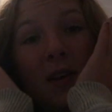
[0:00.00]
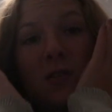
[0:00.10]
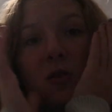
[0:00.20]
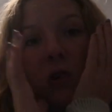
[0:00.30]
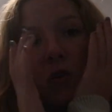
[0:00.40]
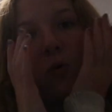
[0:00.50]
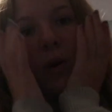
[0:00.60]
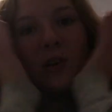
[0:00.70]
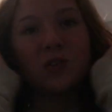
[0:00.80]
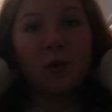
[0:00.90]
does hold curl
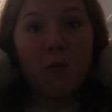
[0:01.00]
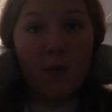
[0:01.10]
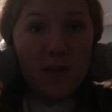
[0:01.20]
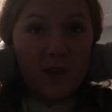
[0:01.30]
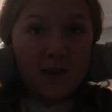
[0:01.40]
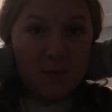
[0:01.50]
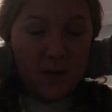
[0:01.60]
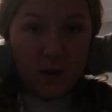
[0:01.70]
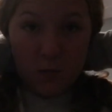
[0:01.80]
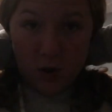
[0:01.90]
well, so I'm hoping that this
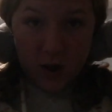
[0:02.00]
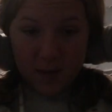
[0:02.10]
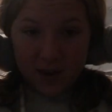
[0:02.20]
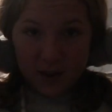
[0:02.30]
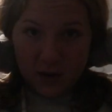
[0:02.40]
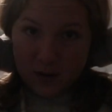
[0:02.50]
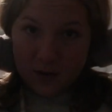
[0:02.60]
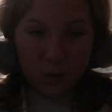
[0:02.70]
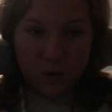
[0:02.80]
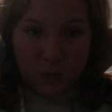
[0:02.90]
method will make it look
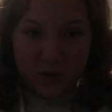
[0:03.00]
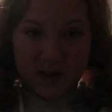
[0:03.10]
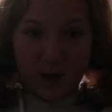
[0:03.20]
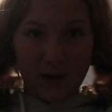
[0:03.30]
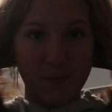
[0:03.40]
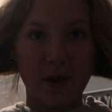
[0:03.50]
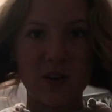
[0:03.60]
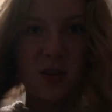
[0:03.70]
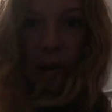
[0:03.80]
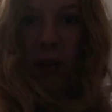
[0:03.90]
cool, and we'll see how it
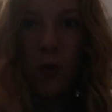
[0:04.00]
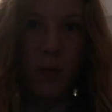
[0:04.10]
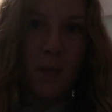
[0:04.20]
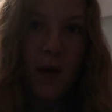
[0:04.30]
compares to my normal